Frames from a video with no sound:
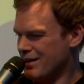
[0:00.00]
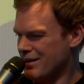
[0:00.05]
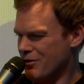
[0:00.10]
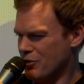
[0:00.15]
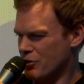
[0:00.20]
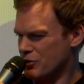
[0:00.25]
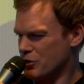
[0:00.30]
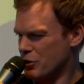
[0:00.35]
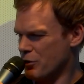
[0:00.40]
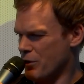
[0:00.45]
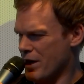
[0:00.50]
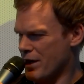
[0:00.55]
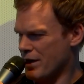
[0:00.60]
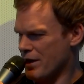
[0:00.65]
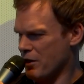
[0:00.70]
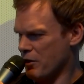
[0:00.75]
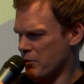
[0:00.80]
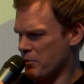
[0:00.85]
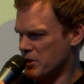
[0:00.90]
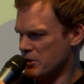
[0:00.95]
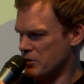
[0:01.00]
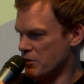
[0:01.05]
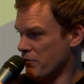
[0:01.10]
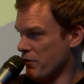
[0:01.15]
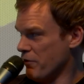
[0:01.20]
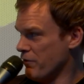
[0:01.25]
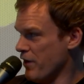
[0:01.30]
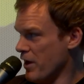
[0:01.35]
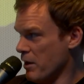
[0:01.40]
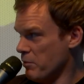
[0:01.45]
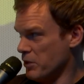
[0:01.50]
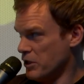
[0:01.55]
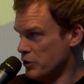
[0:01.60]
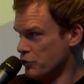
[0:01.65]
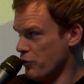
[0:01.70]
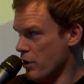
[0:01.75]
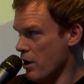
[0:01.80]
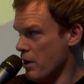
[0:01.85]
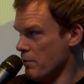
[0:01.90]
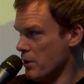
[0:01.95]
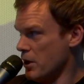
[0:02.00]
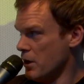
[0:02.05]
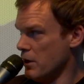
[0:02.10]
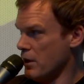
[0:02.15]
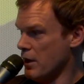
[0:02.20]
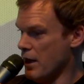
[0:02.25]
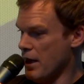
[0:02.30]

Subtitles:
It also had elements of a family drama